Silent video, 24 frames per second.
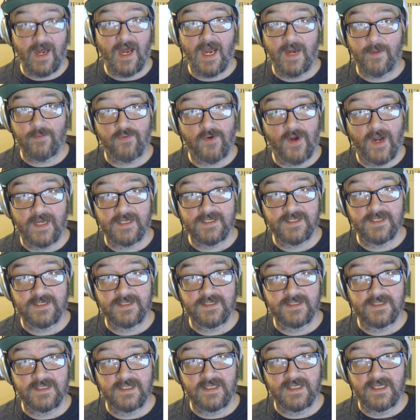prices
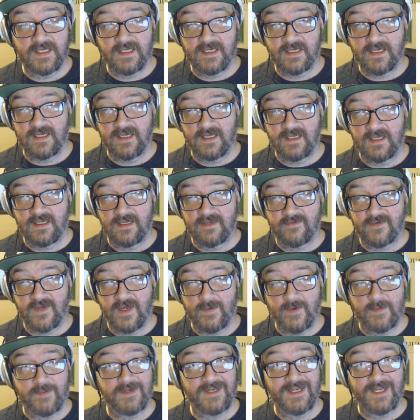that have come
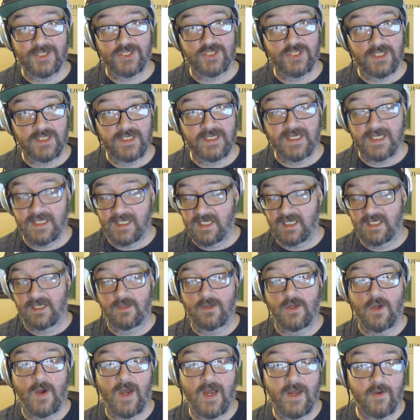up initially in the
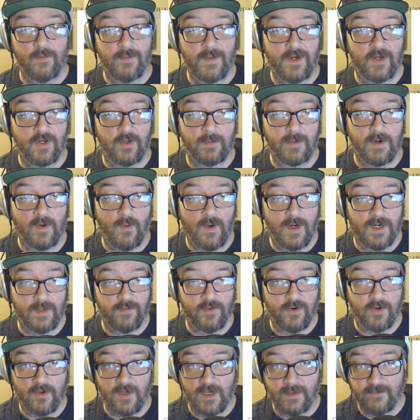Ohio Medical Marijuana
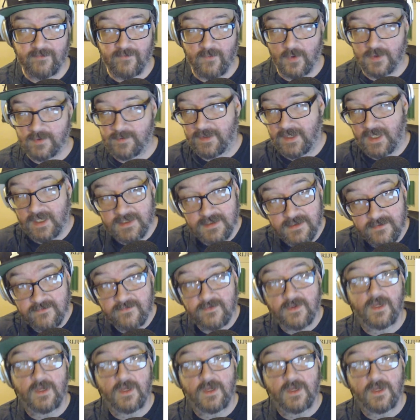Program, of course, because of